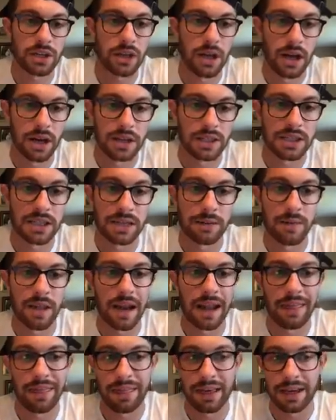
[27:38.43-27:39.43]
on a team that I
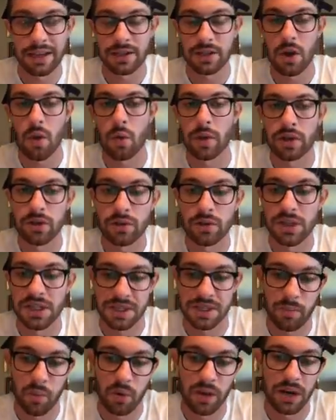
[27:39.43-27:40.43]
think is going to
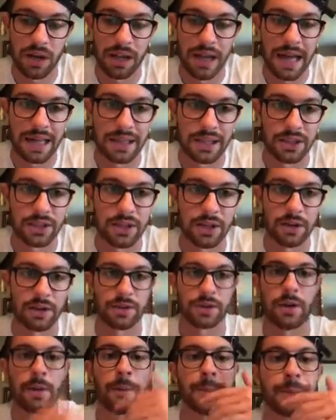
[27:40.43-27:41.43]
disappoint a lot this year.
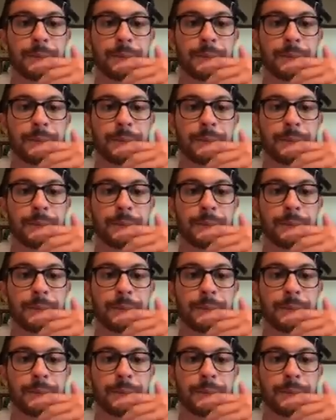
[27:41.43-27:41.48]
So,